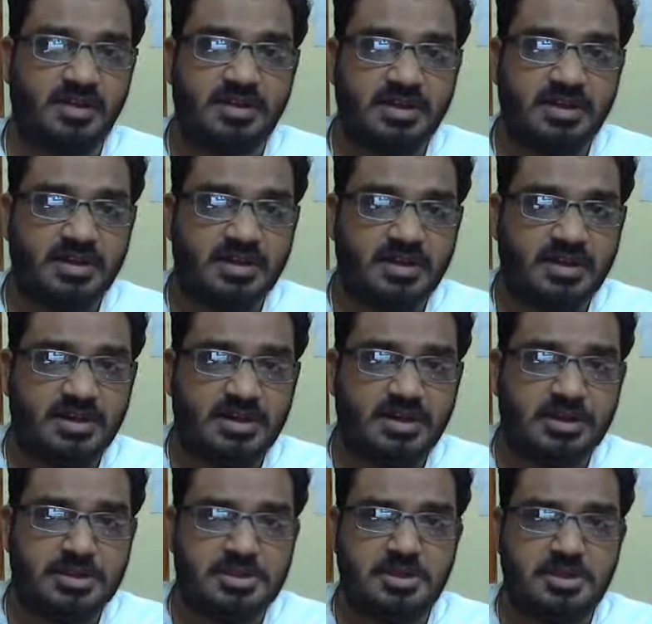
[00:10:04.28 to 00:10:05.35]
uh,
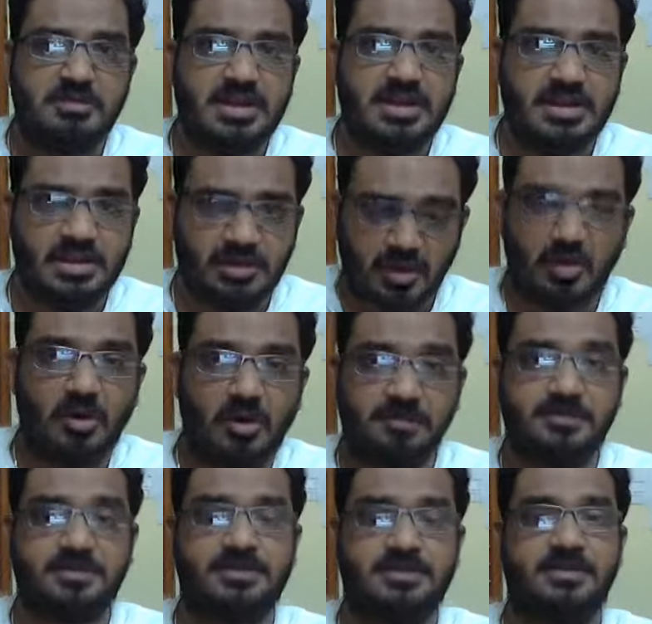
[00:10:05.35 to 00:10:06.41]
uh, juvenile
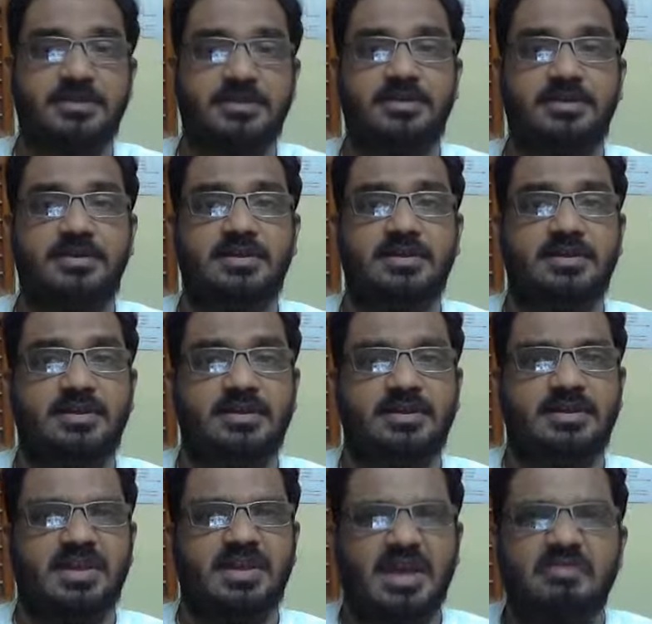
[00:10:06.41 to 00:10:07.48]
homes
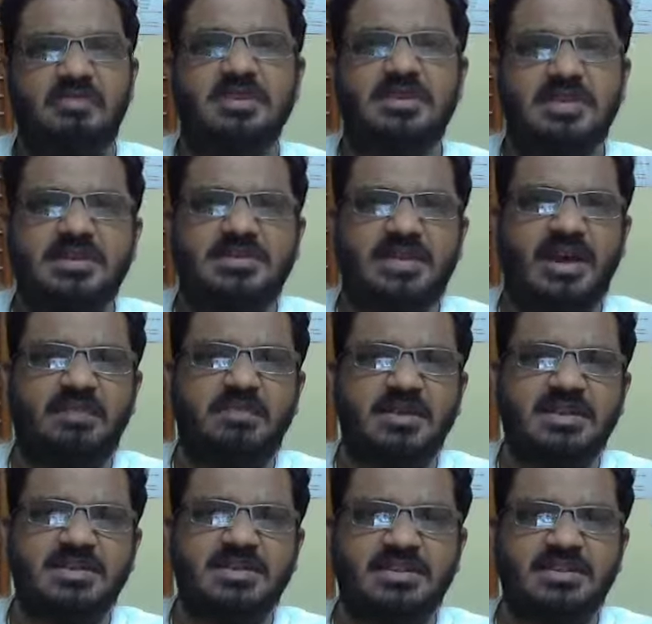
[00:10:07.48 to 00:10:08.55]
Everything is
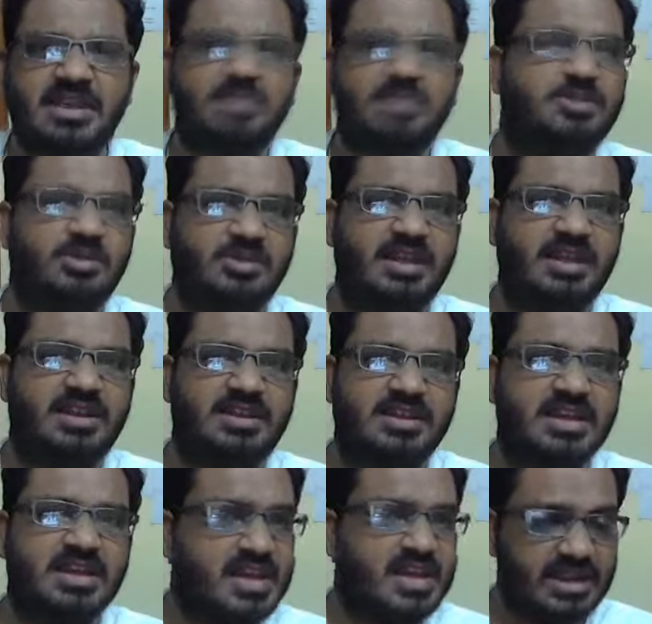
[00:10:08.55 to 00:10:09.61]
happening in the same
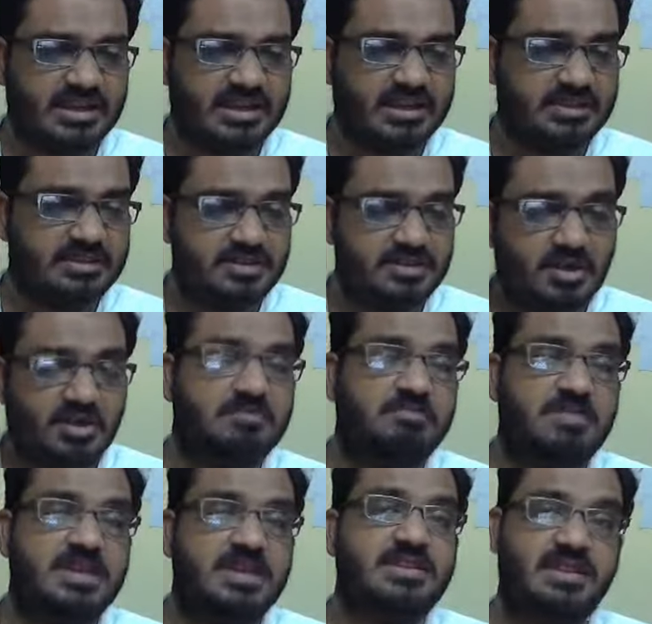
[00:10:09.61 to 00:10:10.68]
society. Let us
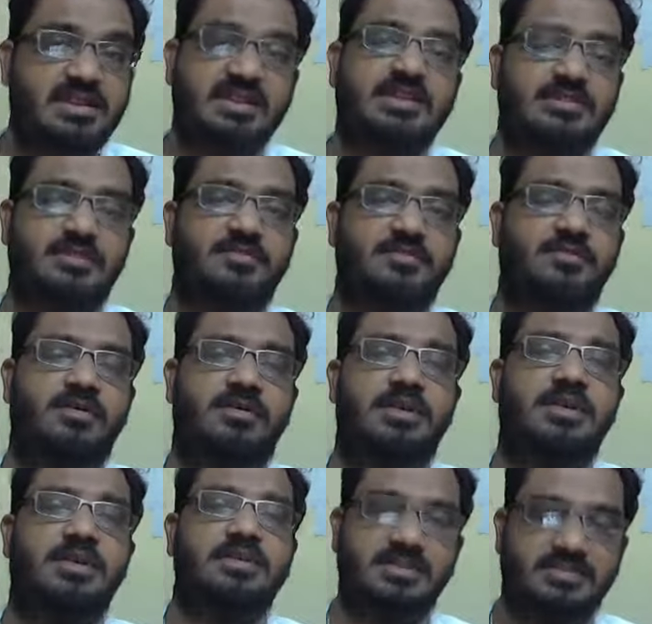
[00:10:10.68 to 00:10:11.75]
not be the reason
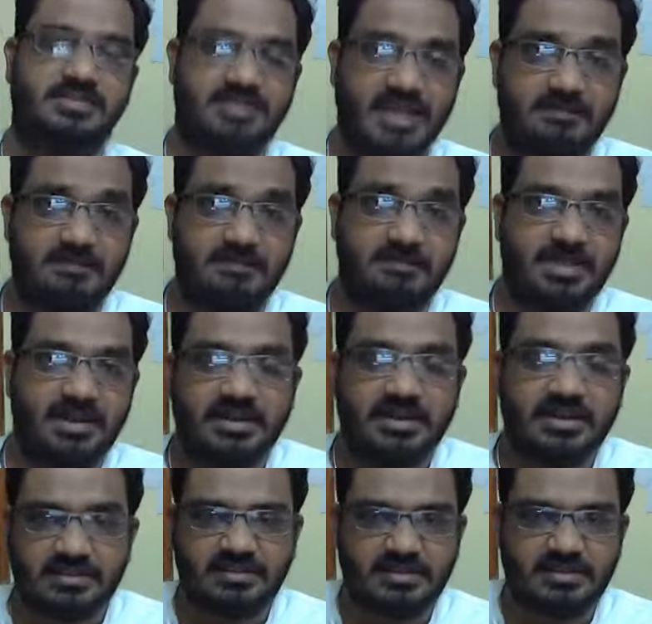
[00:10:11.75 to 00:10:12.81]
for the same.
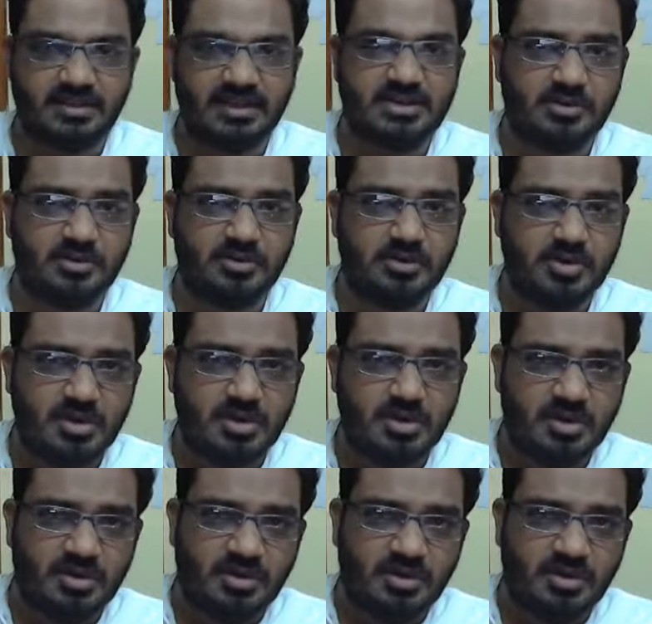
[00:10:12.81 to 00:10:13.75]
Let us try to